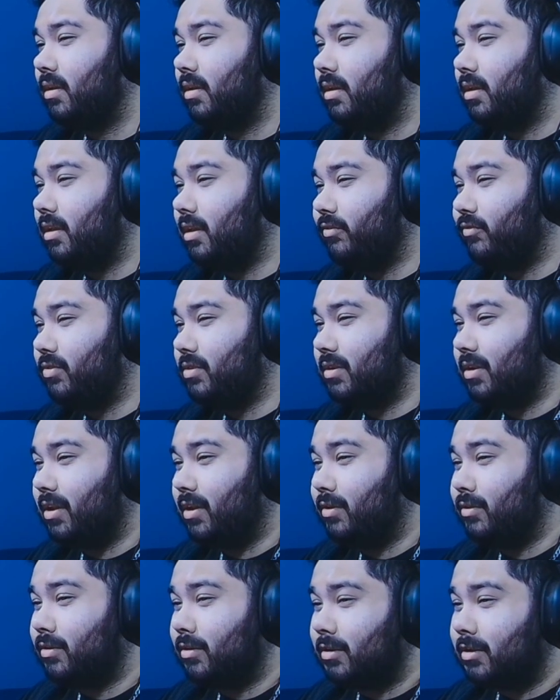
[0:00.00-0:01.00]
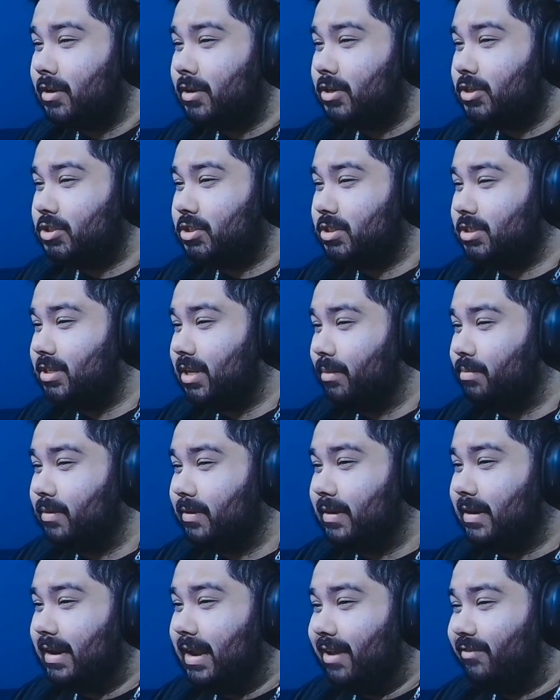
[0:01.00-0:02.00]
Even though she stopped
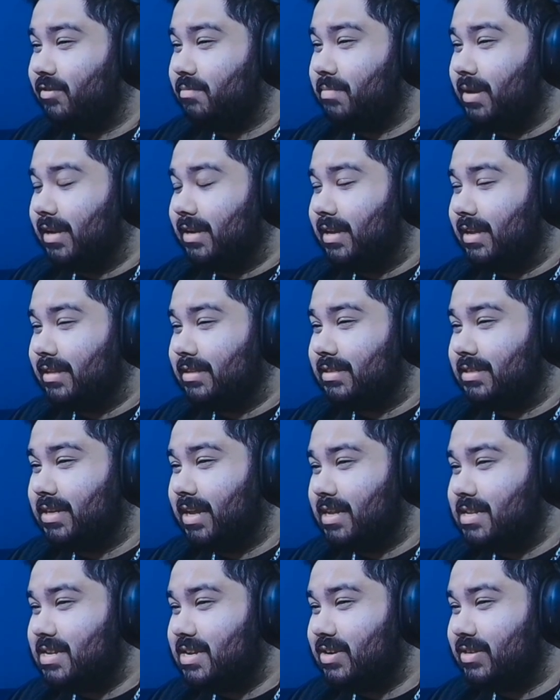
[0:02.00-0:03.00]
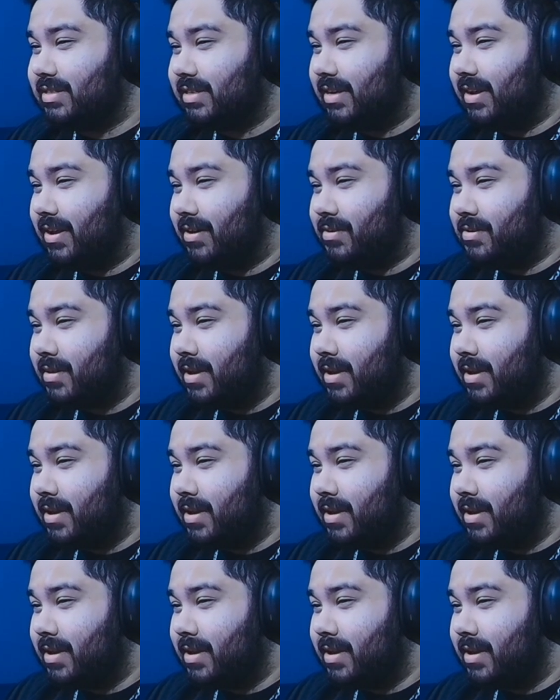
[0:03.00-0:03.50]
looking after my kids 10 years ago.